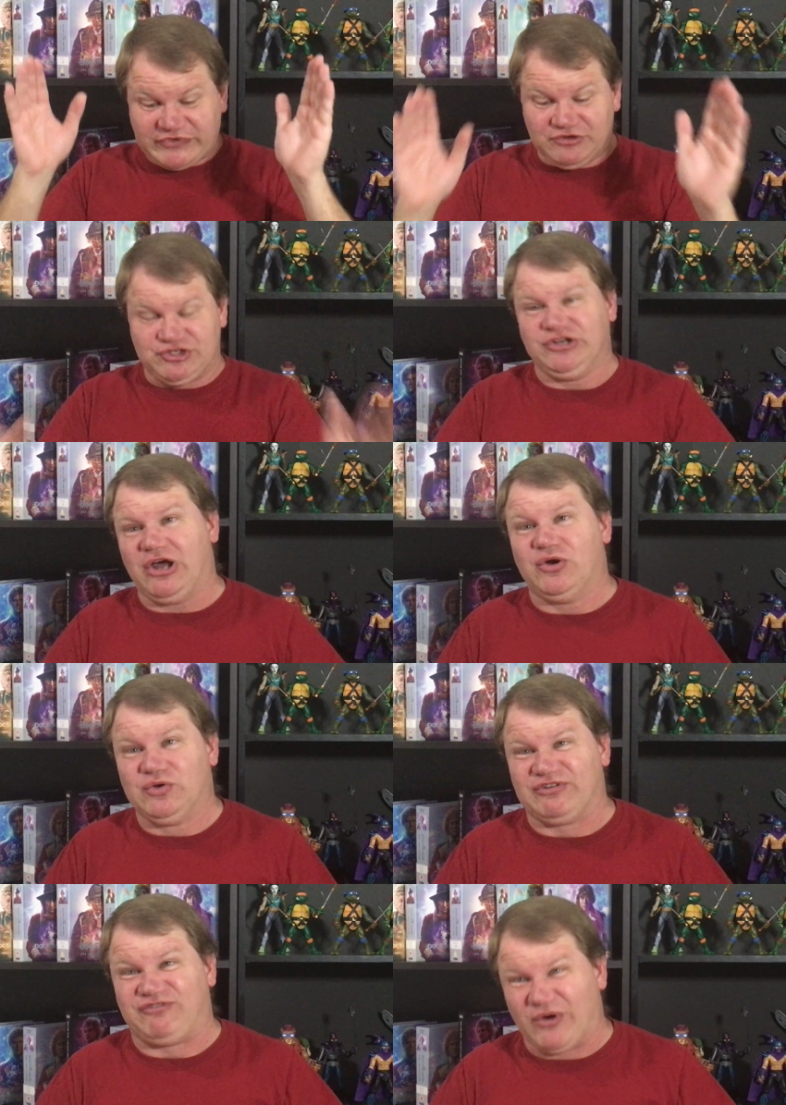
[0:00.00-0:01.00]
Do you know
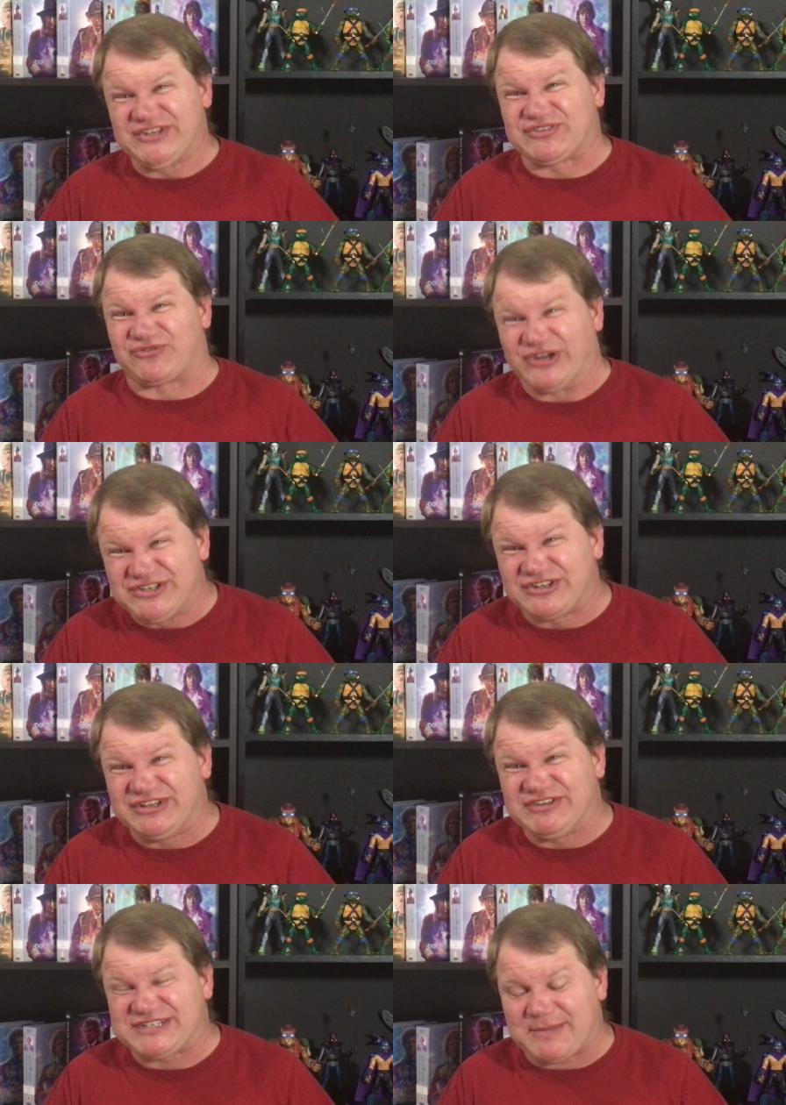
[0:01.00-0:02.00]
who the voice of reason
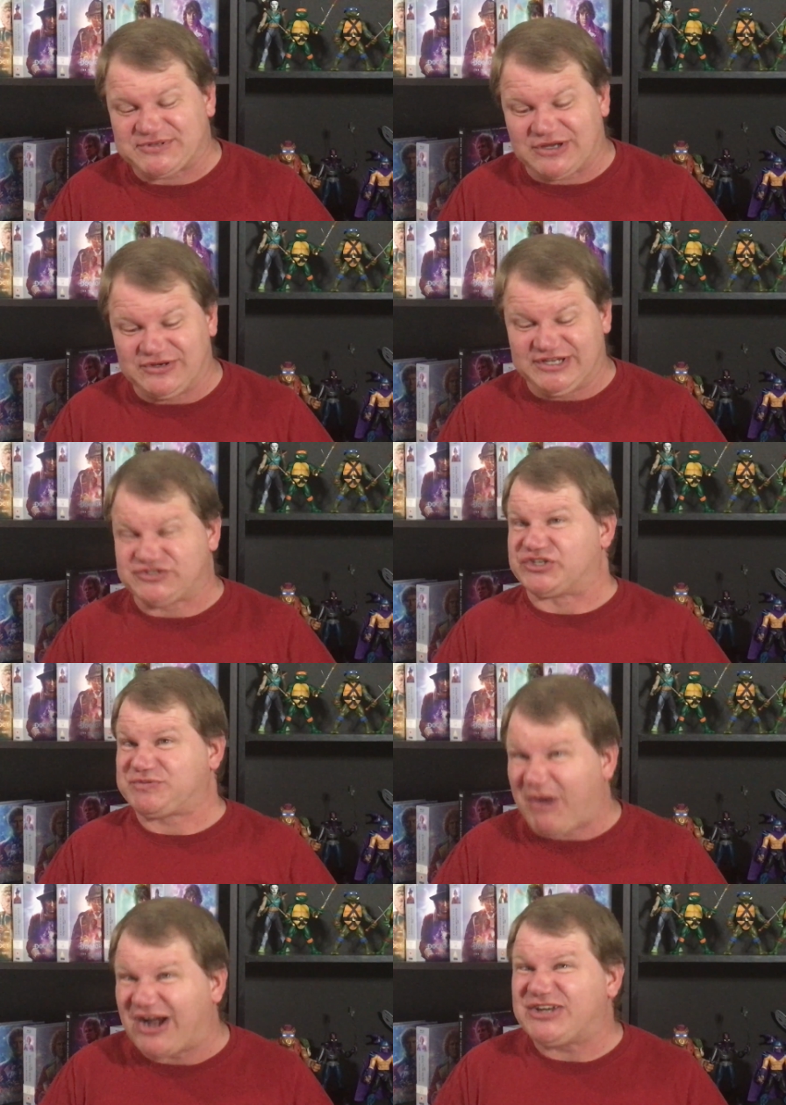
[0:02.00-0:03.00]
in this episode is? The
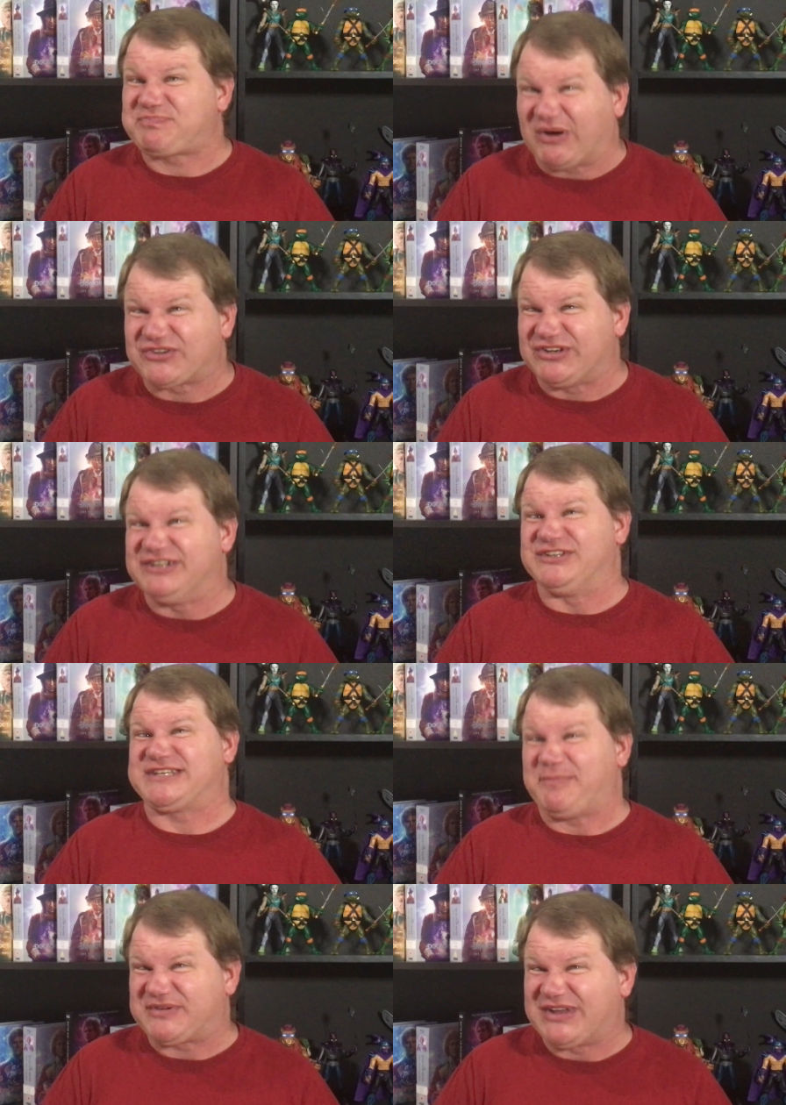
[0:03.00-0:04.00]
smartest person in this
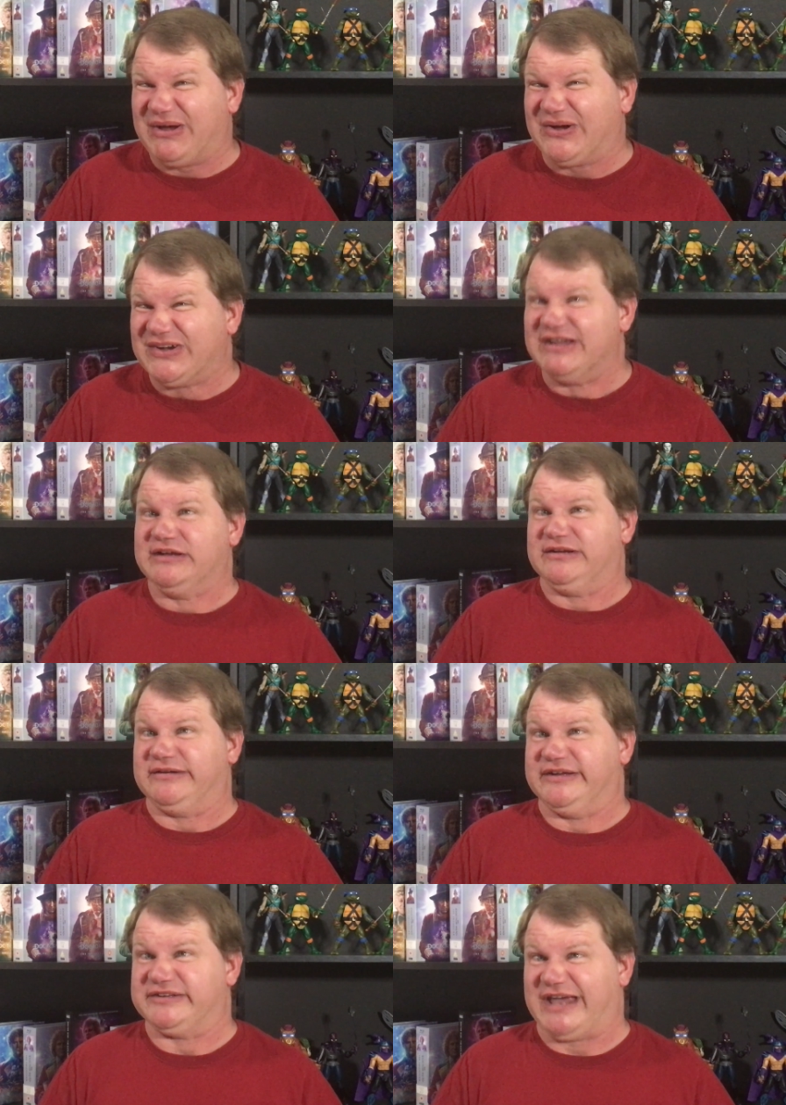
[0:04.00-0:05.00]
episode
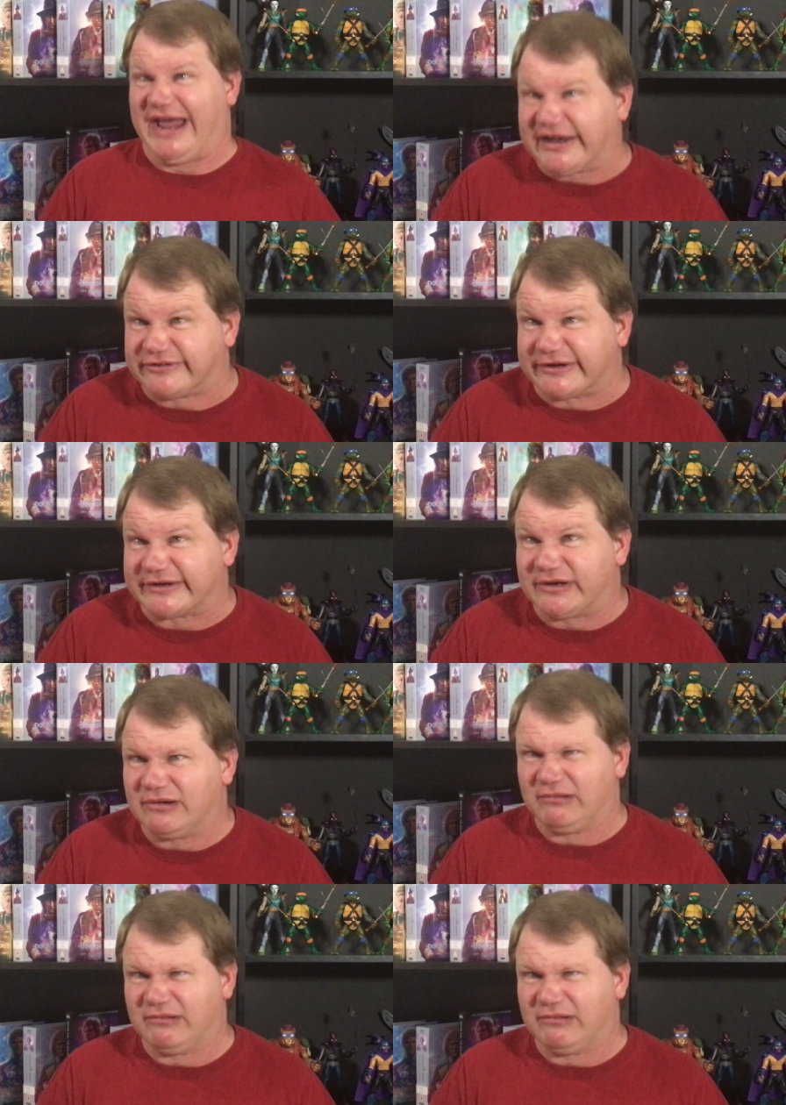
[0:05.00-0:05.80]
is Adric.